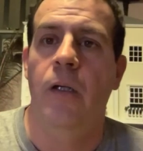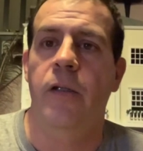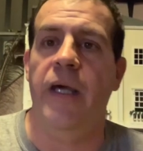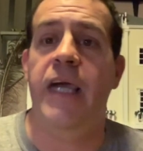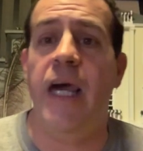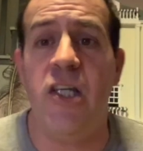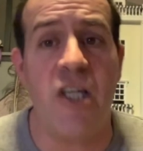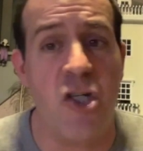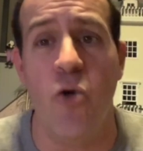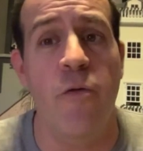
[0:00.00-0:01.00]
The kid is
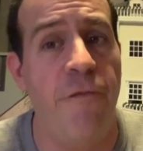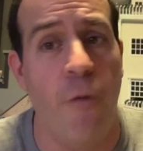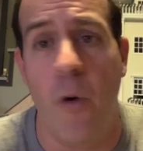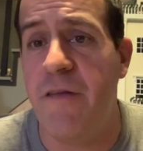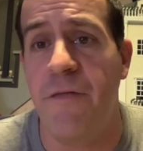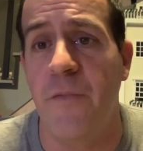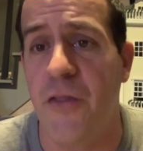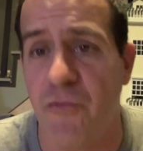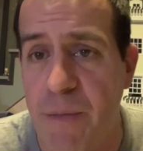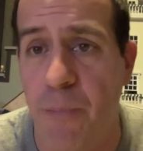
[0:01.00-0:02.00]
shooting 40 from the
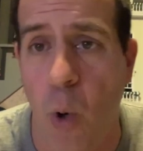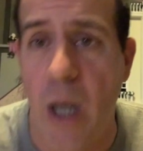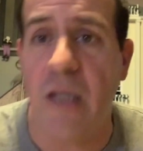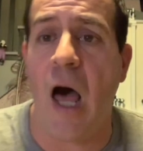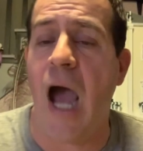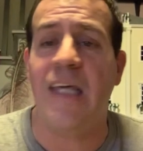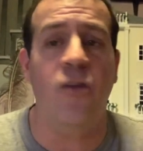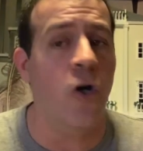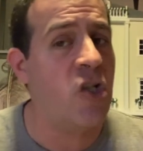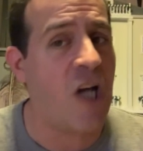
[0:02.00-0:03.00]
three-point line. He
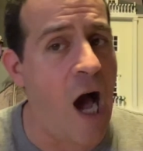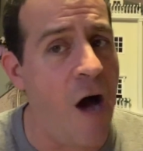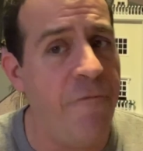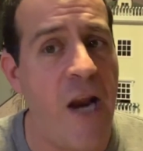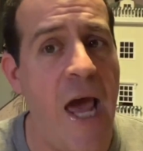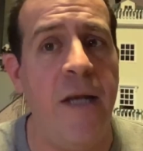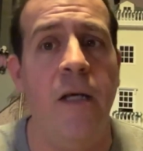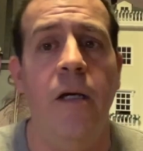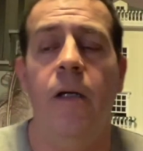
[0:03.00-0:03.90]
looks confident.